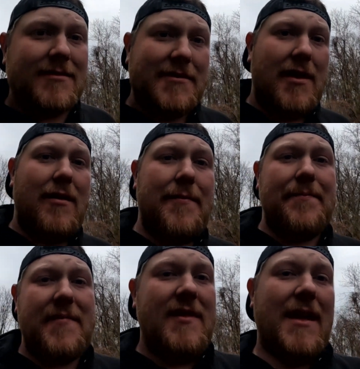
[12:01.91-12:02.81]
So
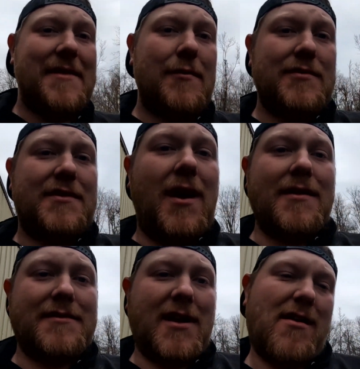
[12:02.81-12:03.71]
that thing was
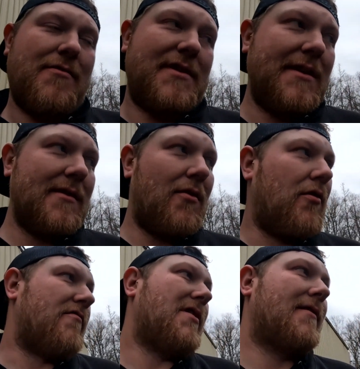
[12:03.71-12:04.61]
donezo. It needed a
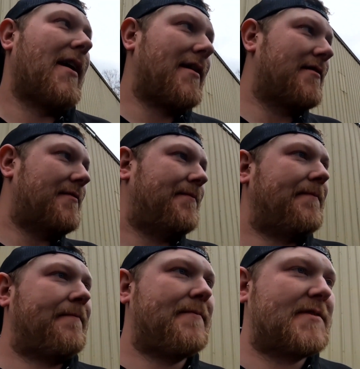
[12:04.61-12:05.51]
whole rear end.
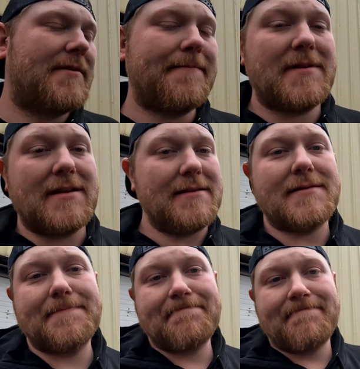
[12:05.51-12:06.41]

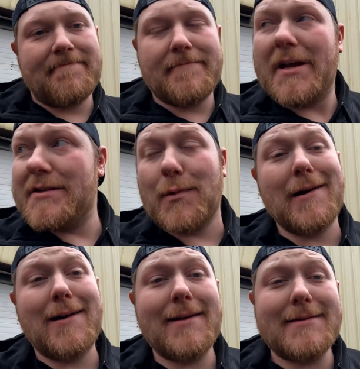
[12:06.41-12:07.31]
It is
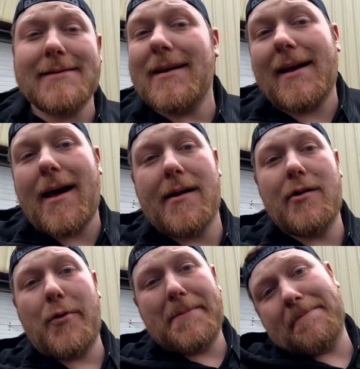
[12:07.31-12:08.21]
what it is. I got a
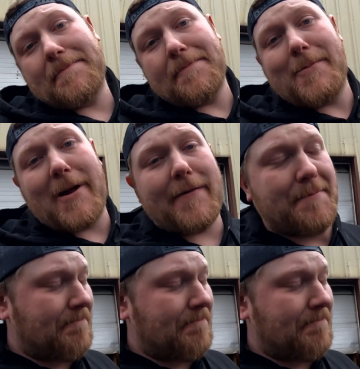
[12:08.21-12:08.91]
new one, whatever.